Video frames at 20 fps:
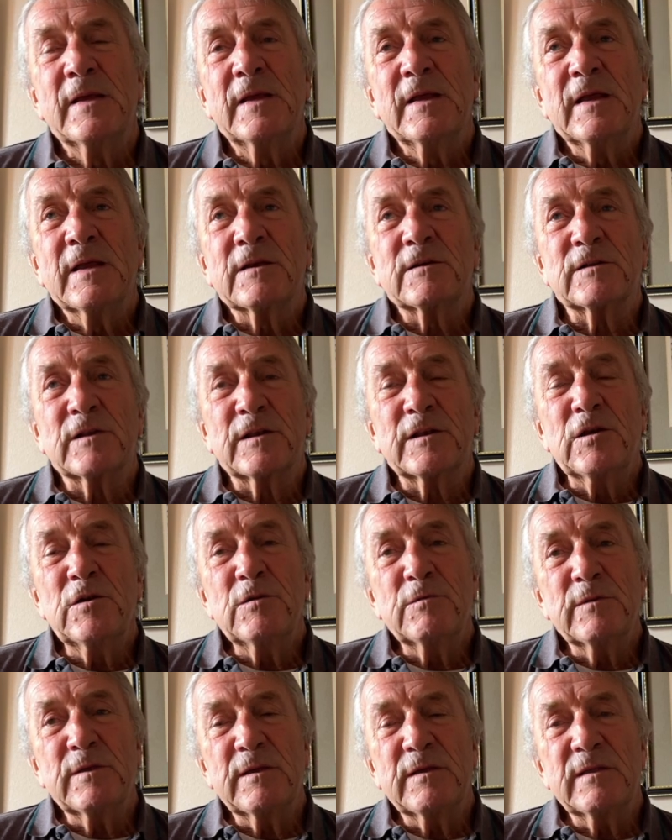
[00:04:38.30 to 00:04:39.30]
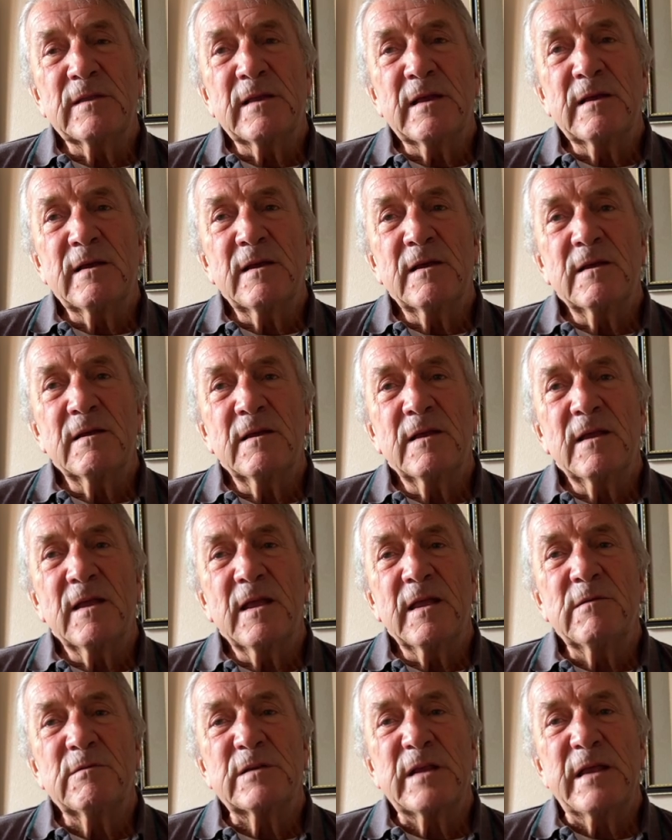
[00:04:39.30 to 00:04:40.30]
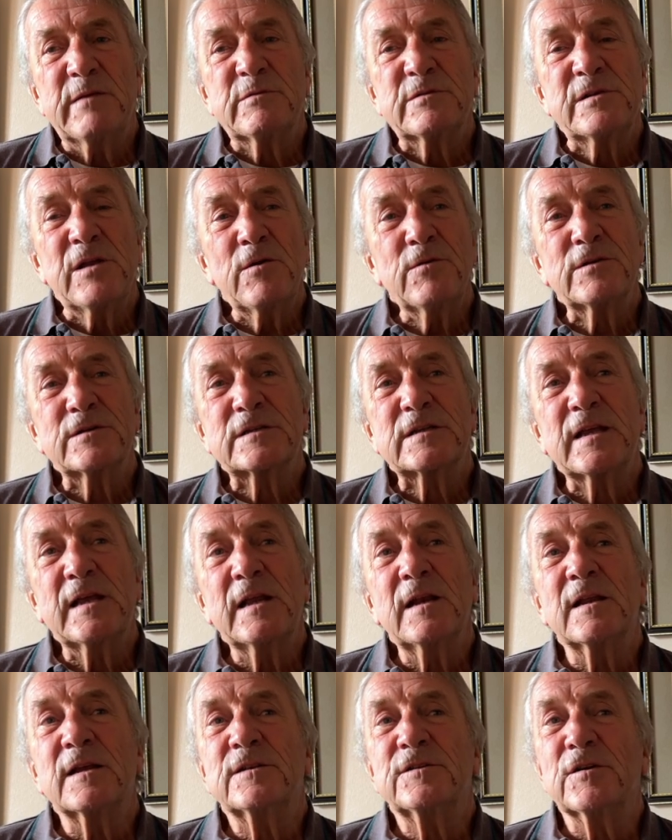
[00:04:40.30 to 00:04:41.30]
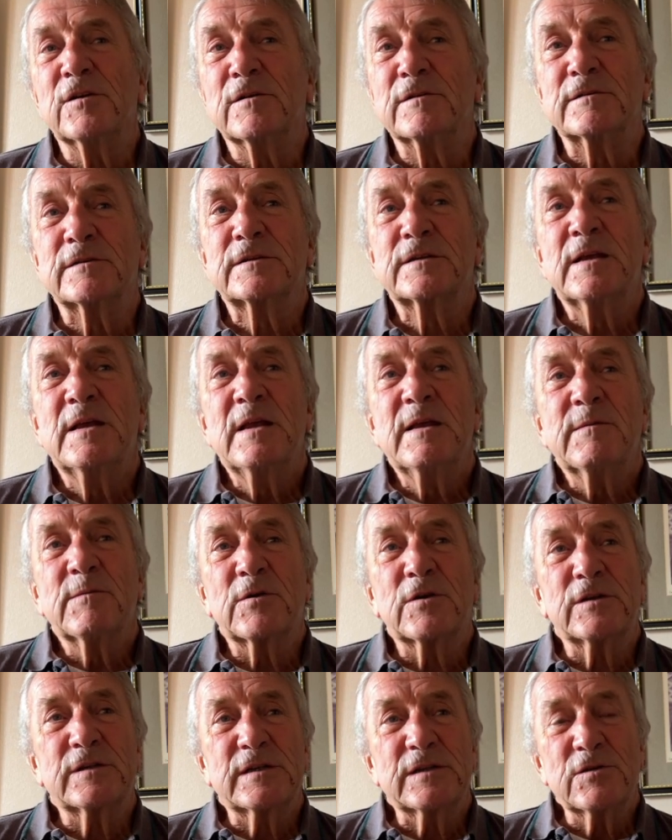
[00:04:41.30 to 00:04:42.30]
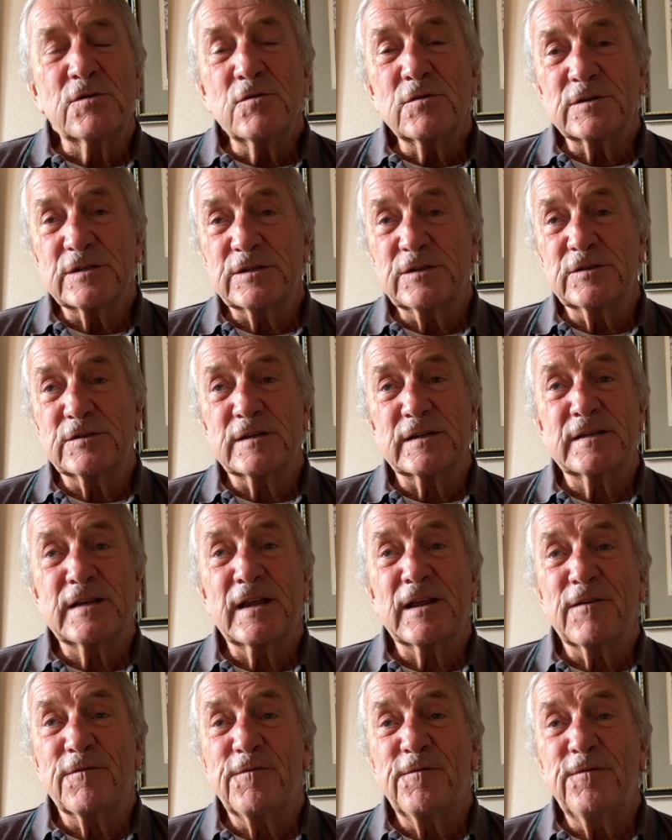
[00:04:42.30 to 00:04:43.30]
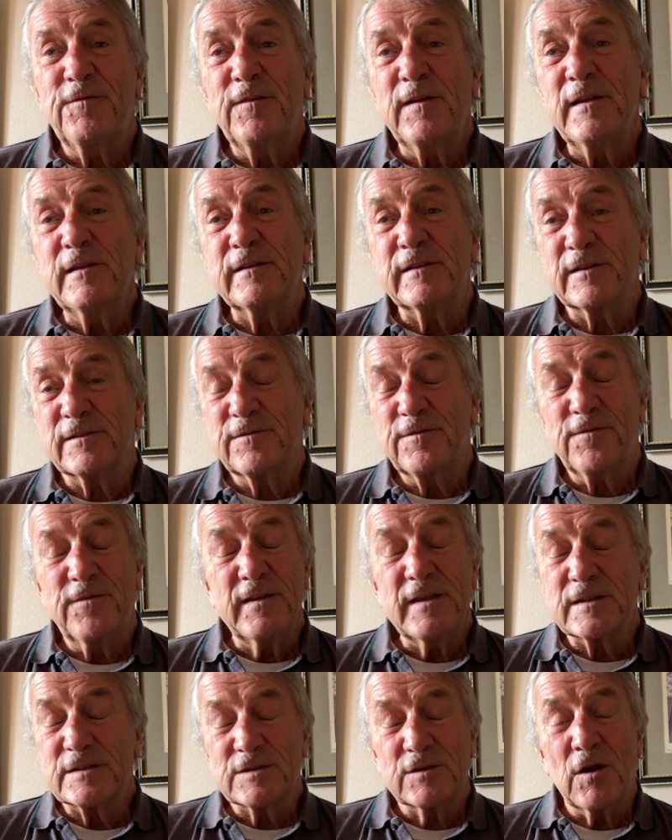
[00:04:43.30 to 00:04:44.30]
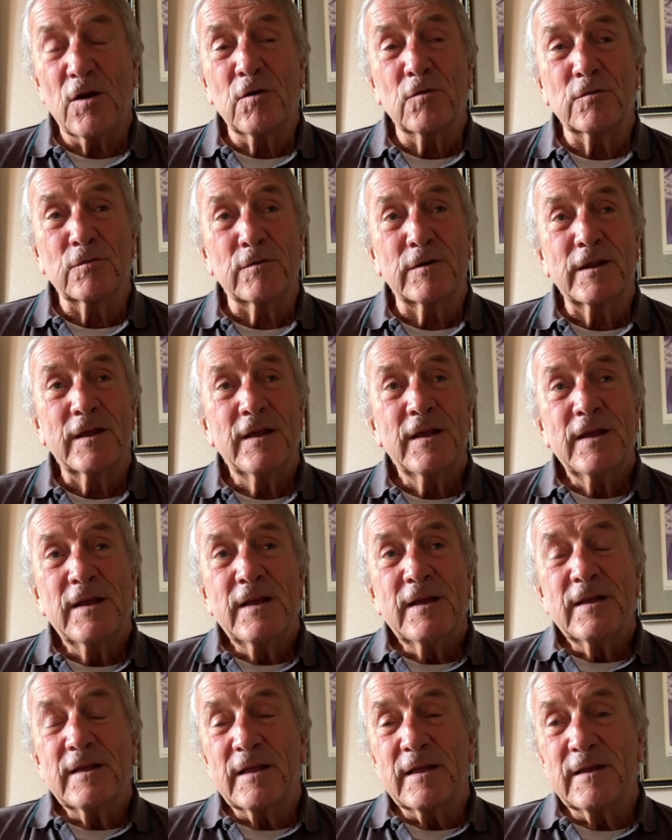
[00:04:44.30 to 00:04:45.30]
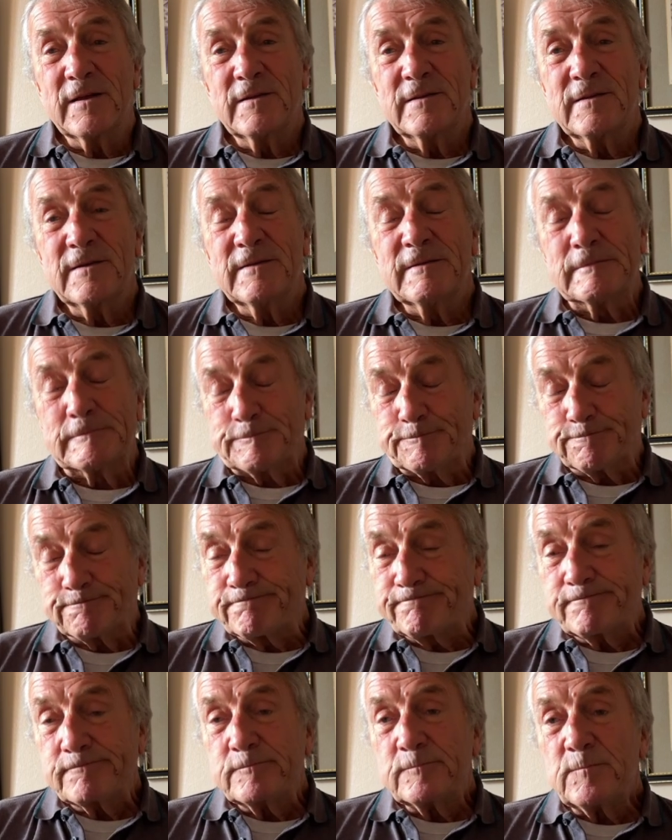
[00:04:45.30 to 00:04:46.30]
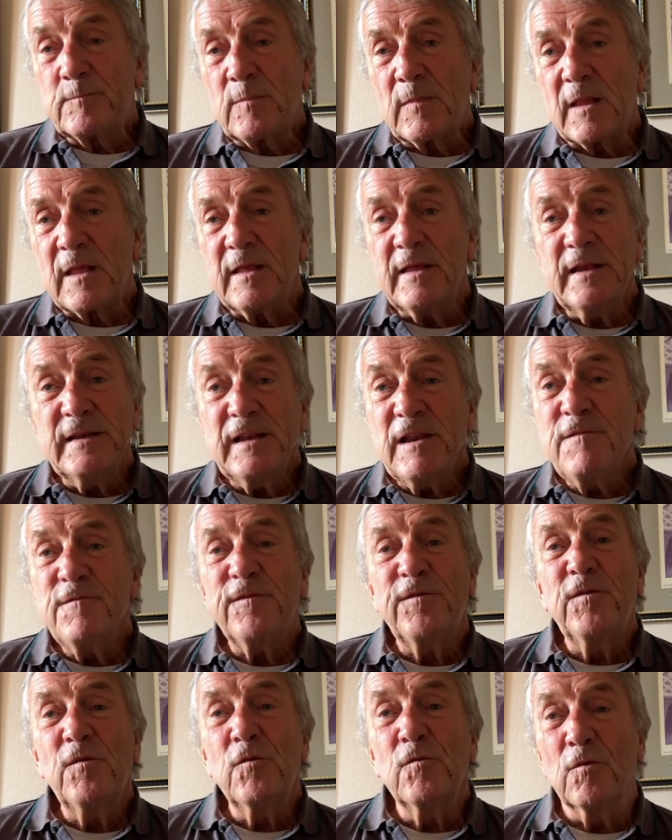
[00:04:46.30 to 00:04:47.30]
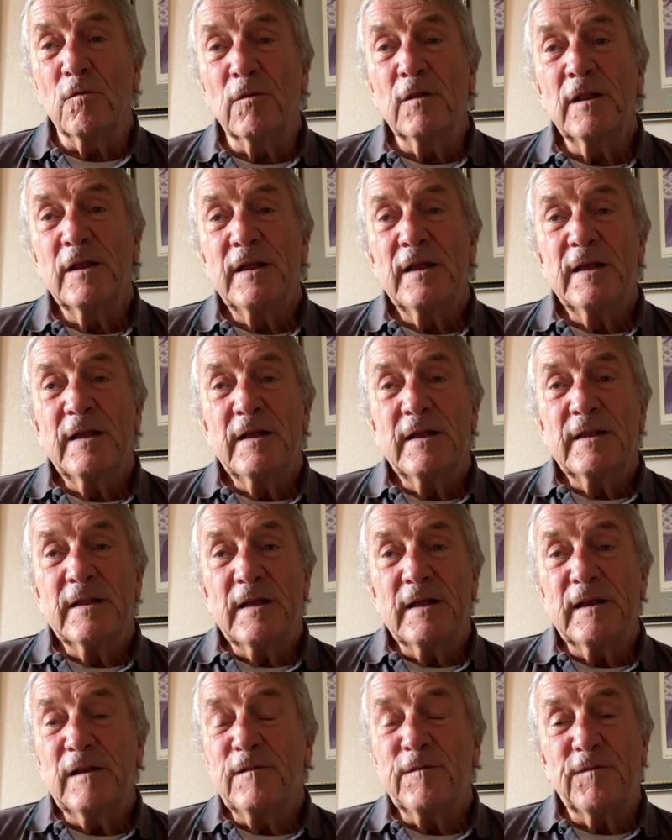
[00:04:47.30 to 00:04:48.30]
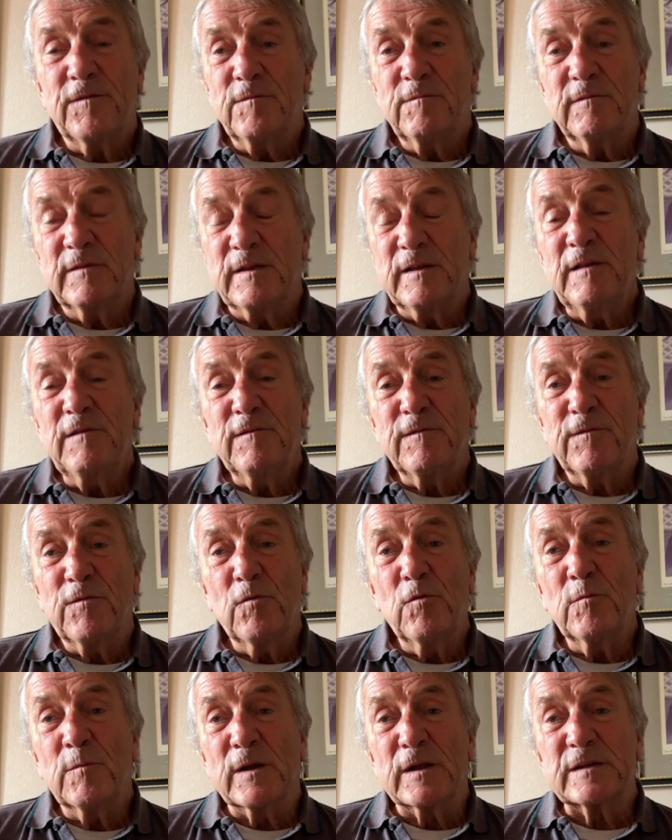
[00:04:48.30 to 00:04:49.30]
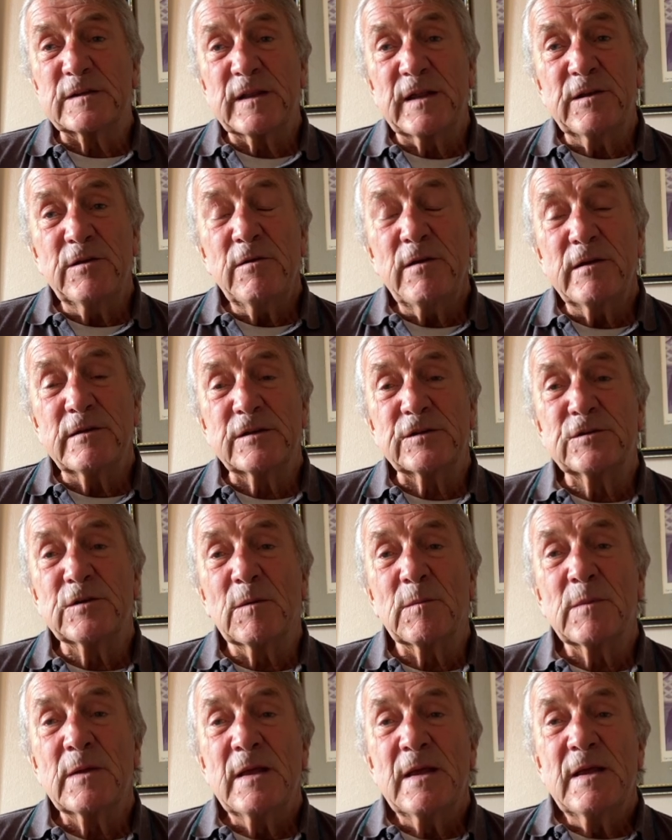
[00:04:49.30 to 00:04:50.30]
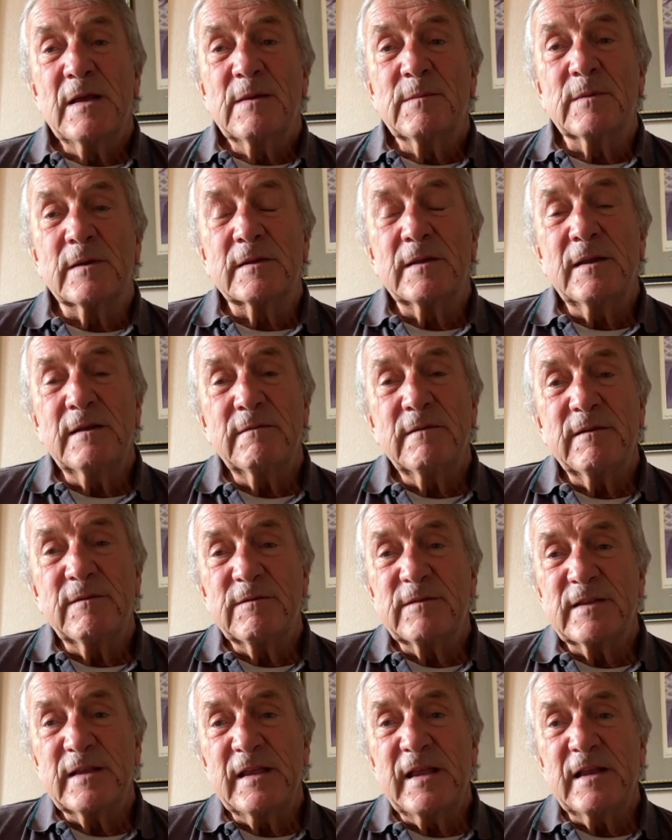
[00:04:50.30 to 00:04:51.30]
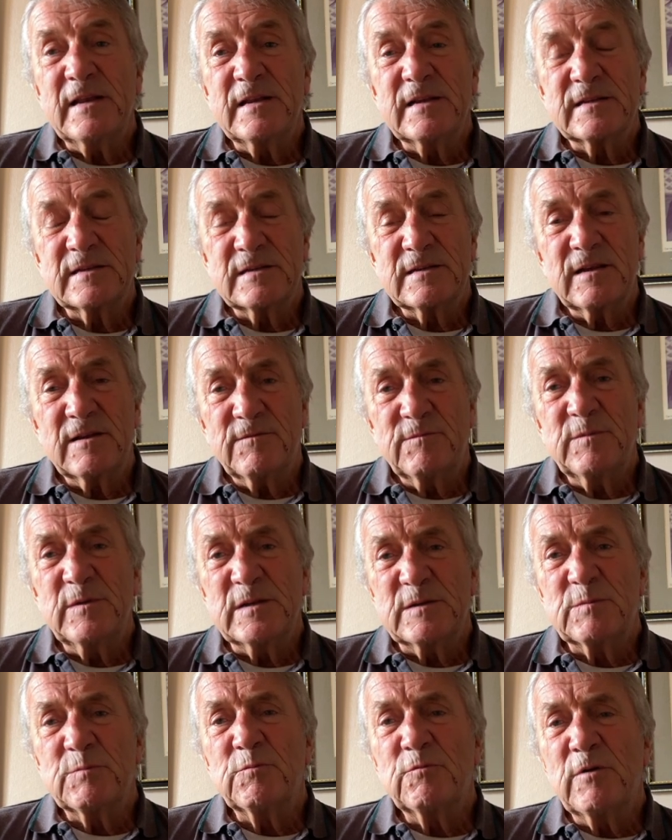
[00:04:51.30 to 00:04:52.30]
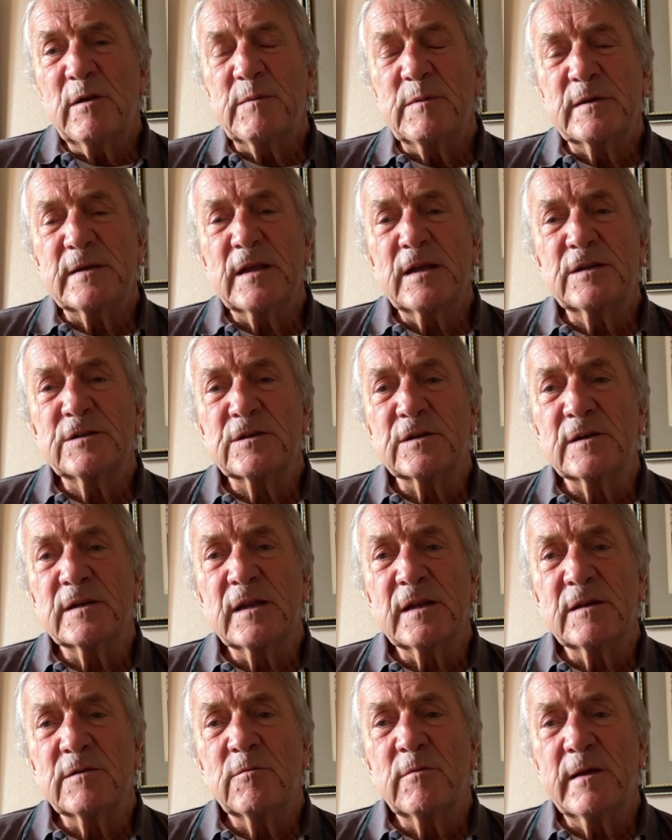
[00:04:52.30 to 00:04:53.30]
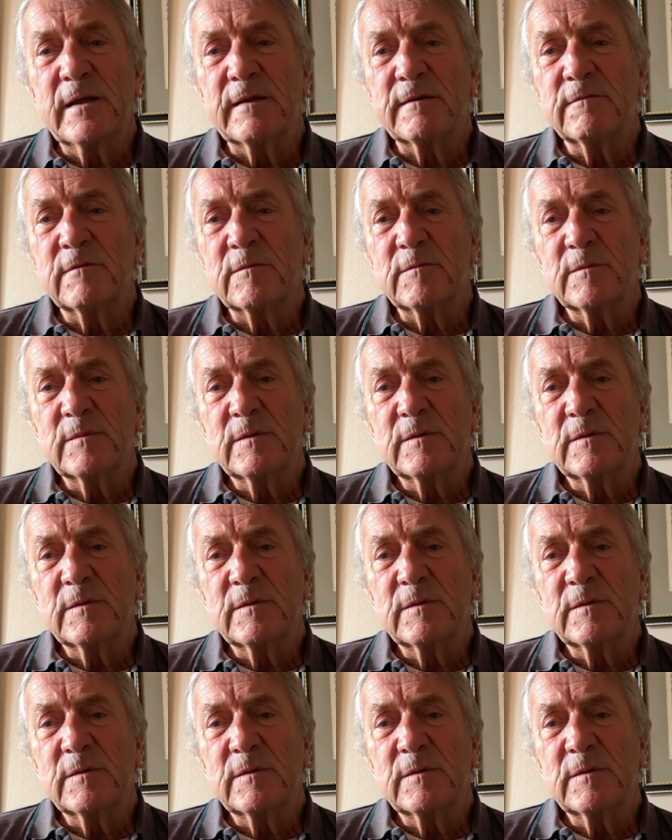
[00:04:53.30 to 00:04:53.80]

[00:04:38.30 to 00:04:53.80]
Cause he was he was known as Killer Jones because his horses used to take a fierce, fierce hold, and they didn't fall he didn't, fall much, they knew how to jump. But anyway, he had this, this reputation in the weighing room.